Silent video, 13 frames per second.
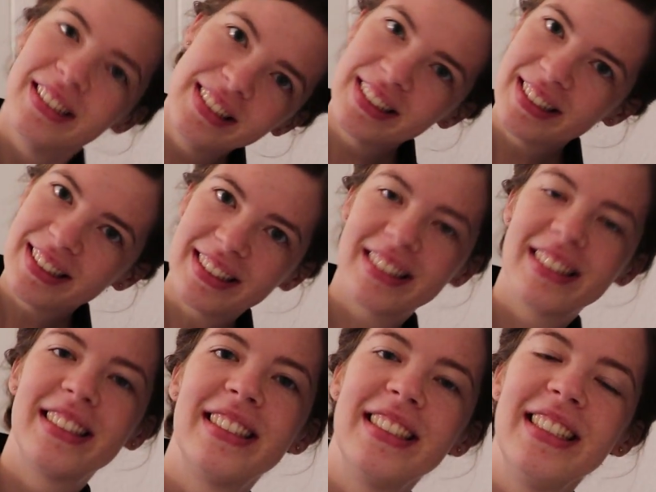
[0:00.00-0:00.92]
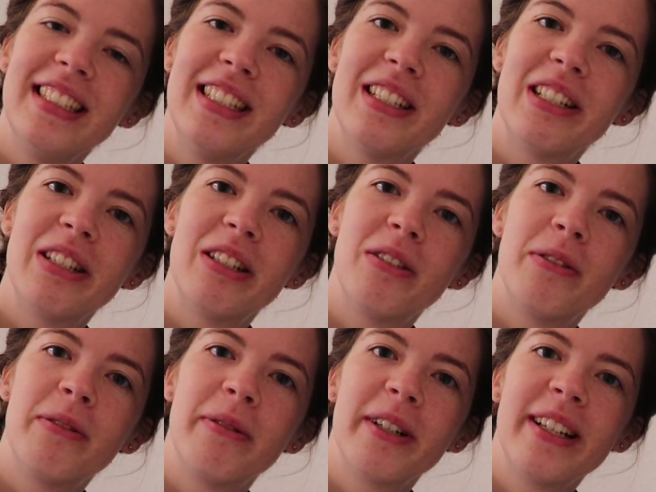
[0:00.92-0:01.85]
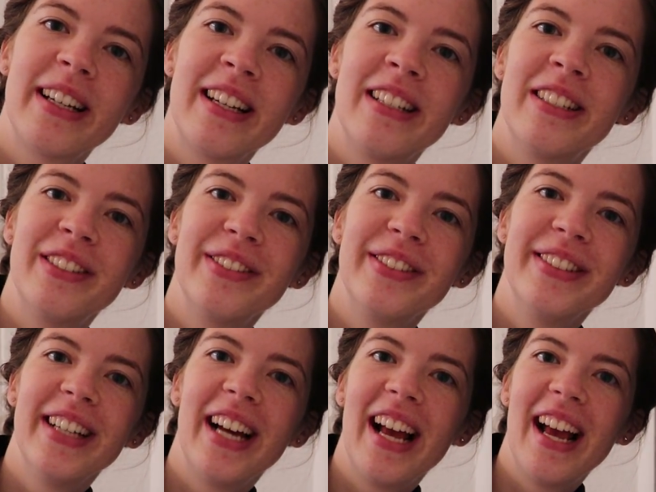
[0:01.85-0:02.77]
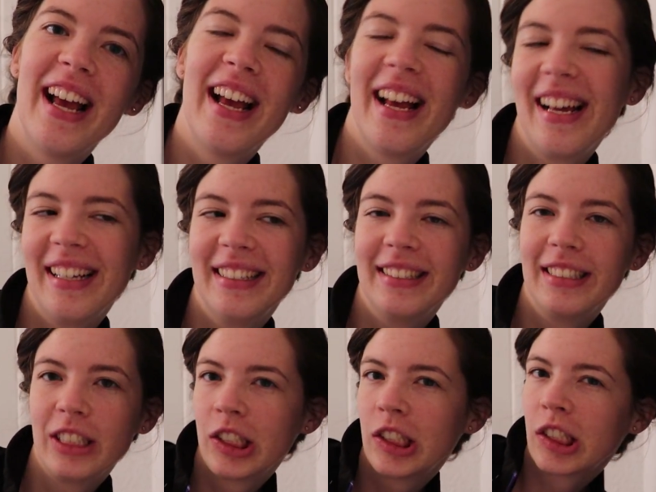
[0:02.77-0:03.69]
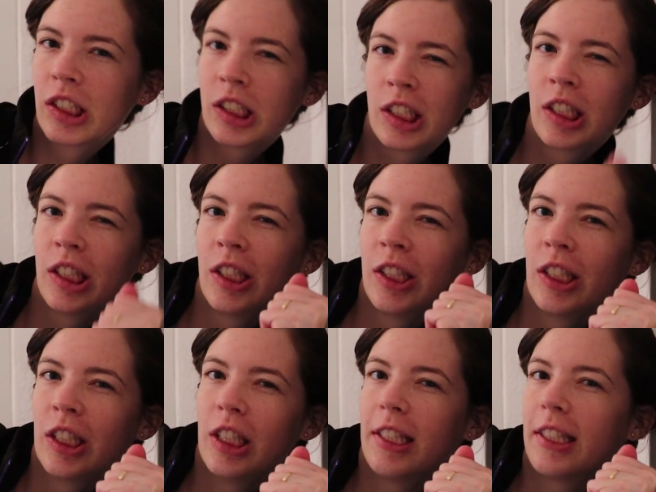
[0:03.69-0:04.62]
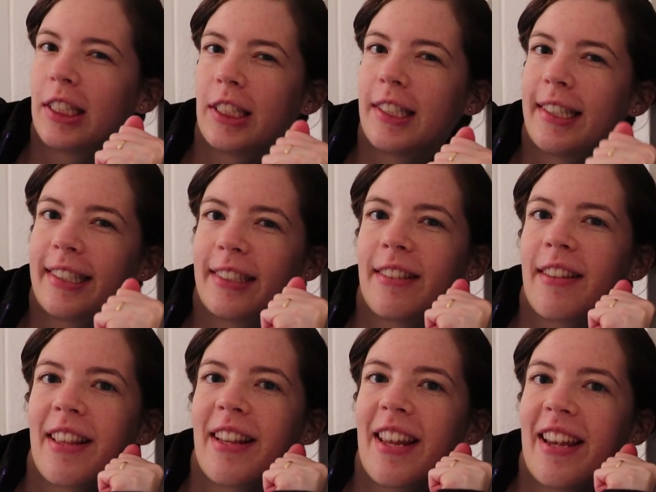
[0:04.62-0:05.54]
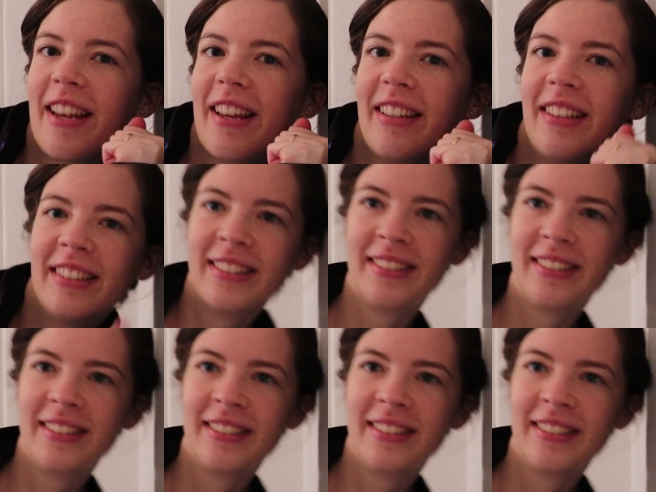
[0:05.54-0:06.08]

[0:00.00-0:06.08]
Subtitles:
Yeah, let's see what I can do and let's start the day.